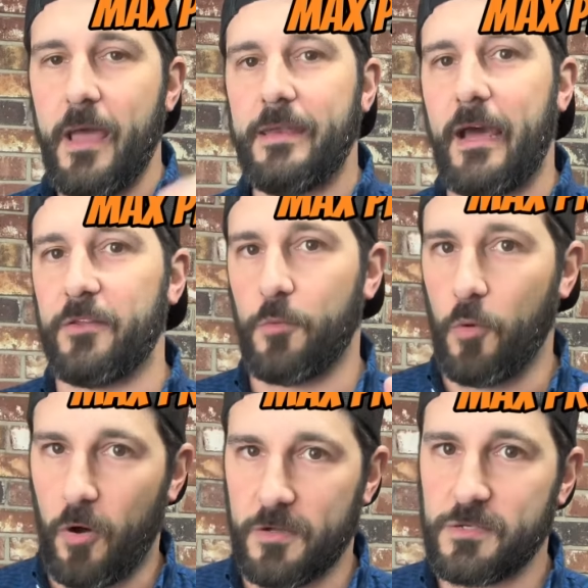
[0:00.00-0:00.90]
Now there will
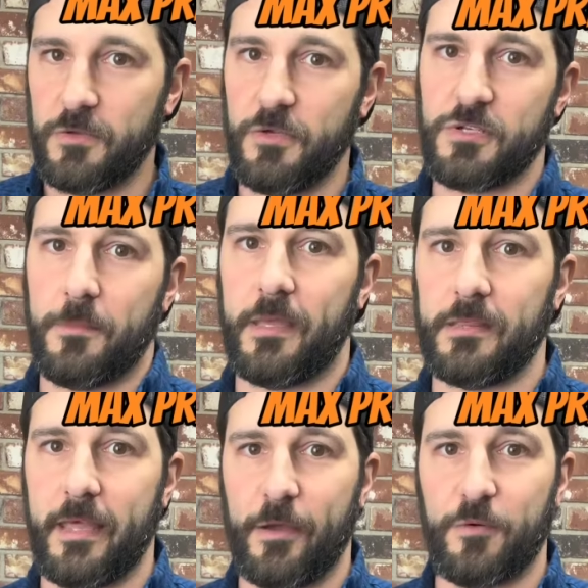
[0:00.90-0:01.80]
also usually be
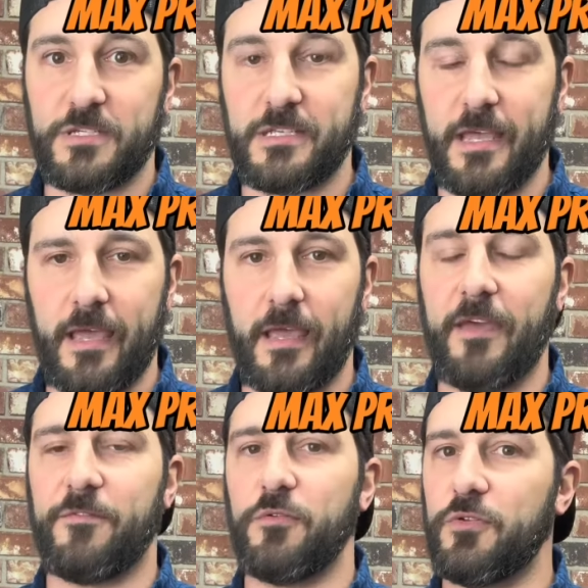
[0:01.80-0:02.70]
language saying,
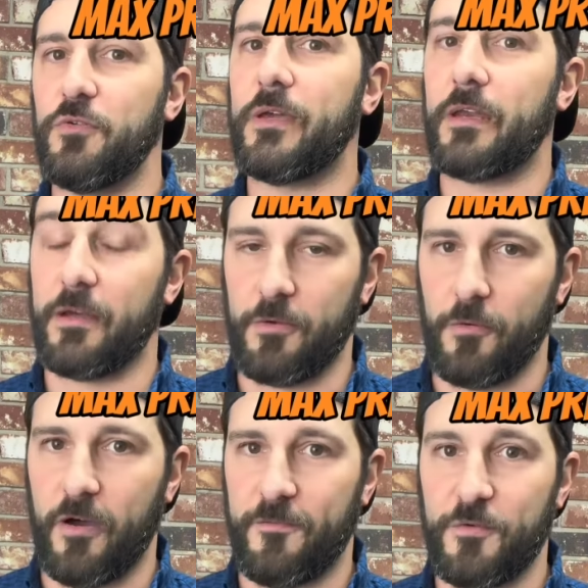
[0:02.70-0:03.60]
if you do get get other
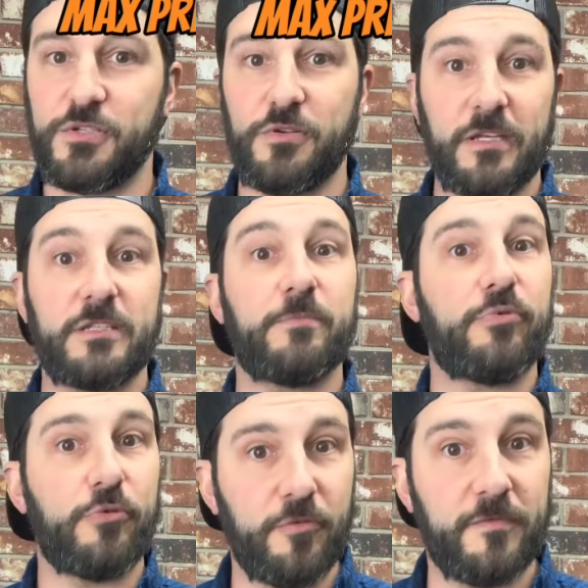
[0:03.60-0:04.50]
offers, you need to
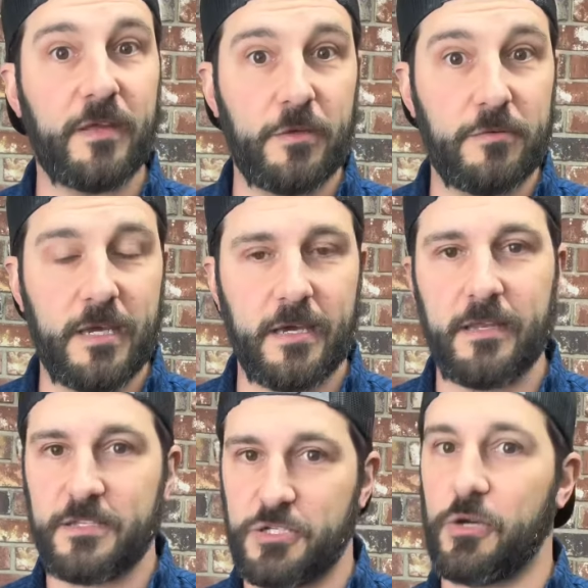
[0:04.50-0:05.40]
prove that you did
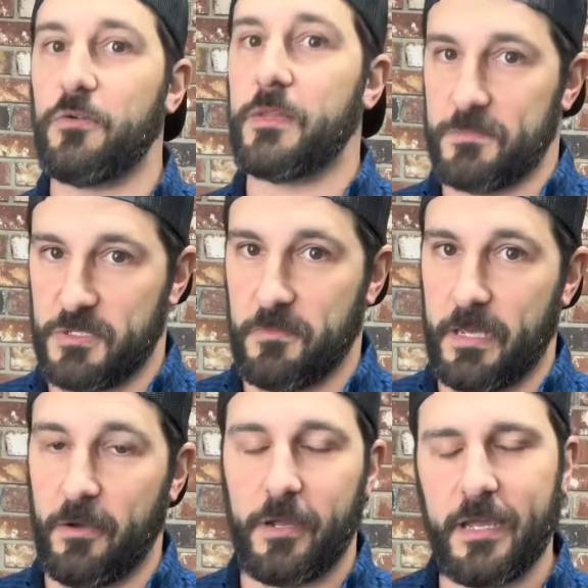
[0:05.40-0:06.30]
and show them to
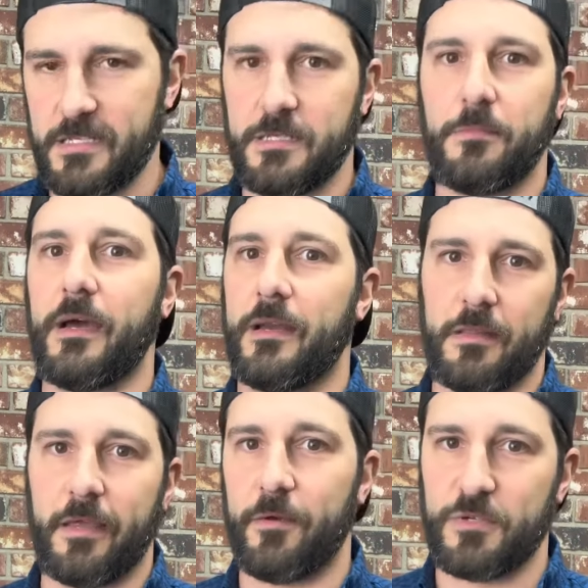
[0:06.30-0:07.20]
me, okay? Some kind of
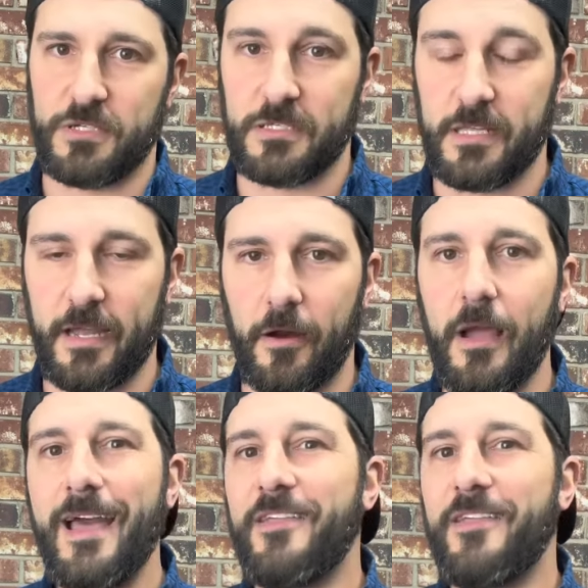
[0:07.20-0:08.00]
language is there.